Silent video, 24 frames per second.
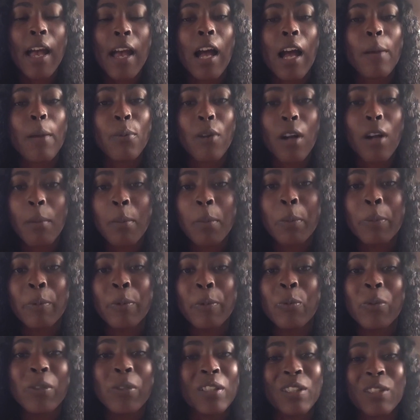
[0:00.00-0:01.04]
I probably
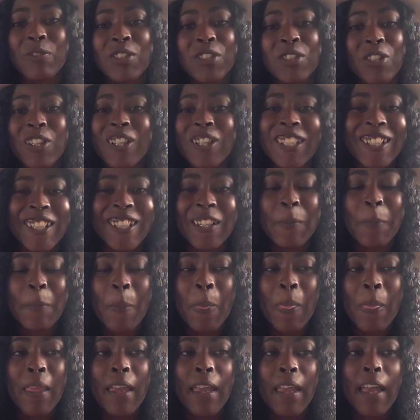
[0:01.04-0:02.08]
wouldn't have started it.
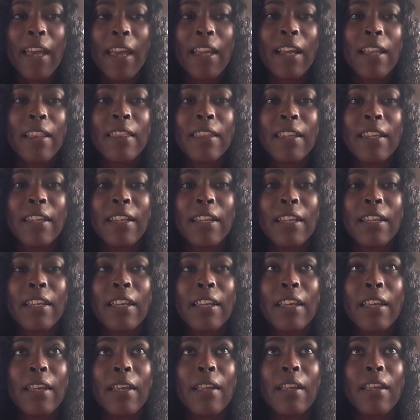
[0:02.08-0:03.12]
And I think
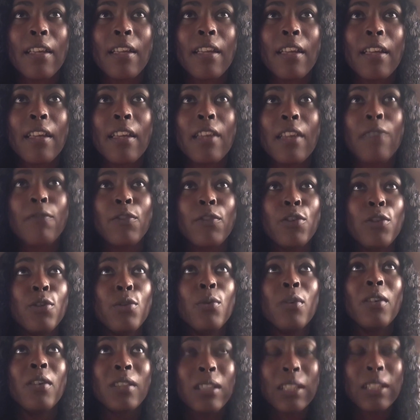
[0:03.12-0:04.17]
if you
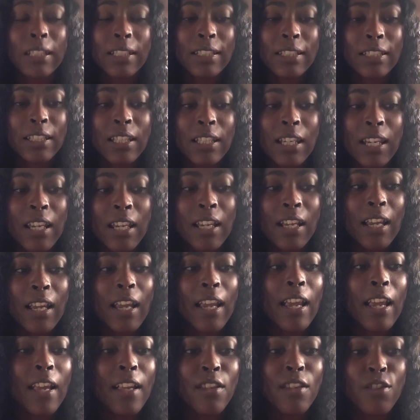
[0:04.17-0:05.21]
are listening
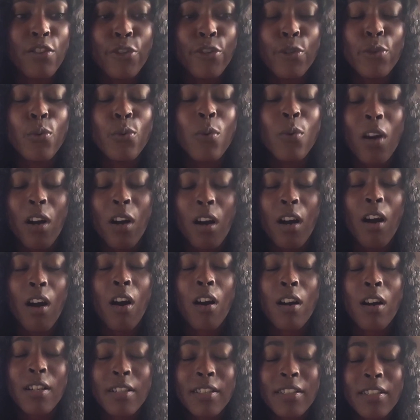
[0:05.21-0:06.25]
and you
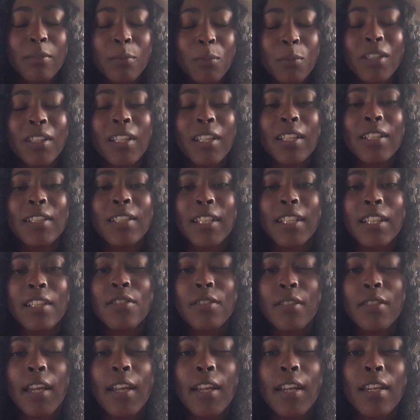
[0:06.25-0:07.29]
are someone that is
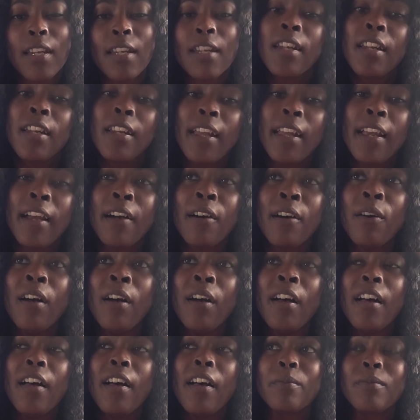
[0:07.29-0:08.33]
educated in it now,
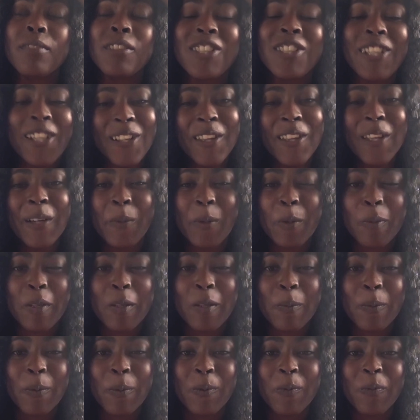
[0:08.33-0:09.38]
share that with
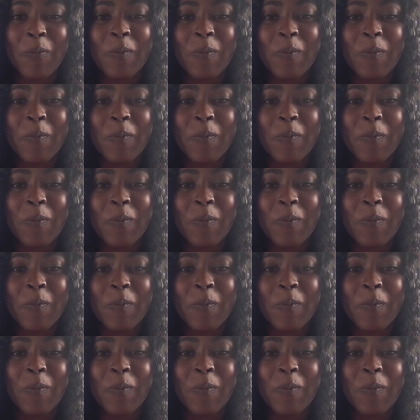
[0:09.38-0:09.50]
people.